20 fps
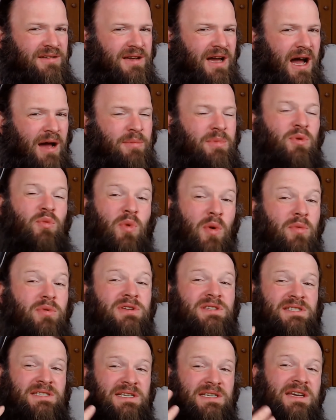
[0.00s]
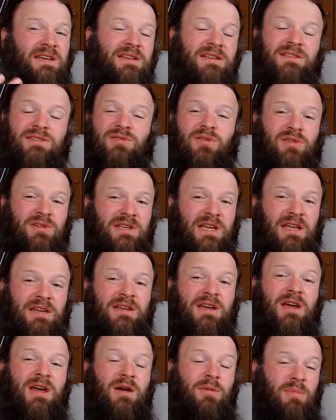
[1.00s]
I mean, we will see it, it's not yet.
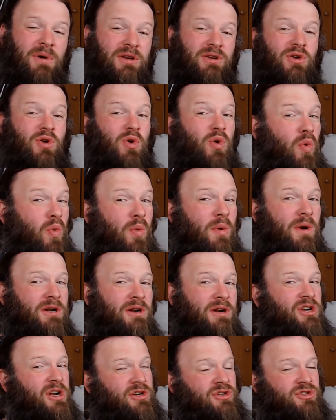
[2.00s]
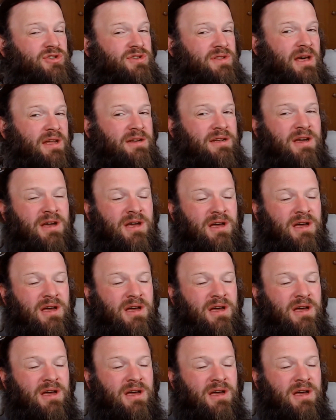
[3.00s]
But who will judge that?